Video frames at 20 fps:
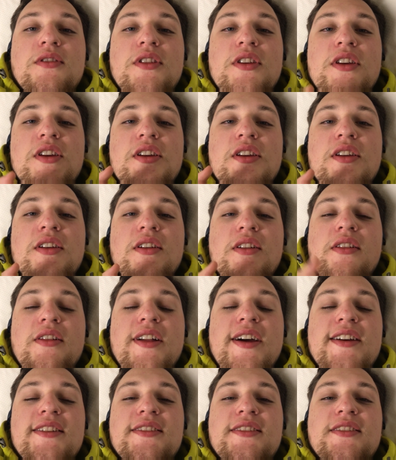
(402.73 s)
the
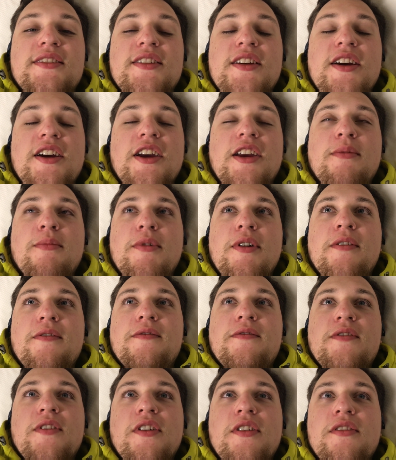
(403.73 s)
last time of
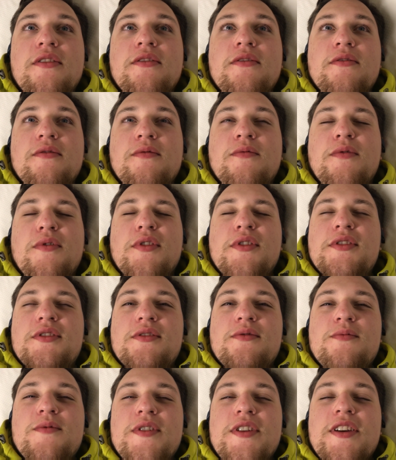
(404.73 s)
fun for
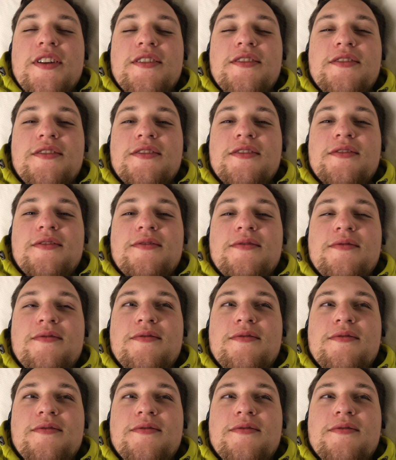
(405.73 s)
this weekend.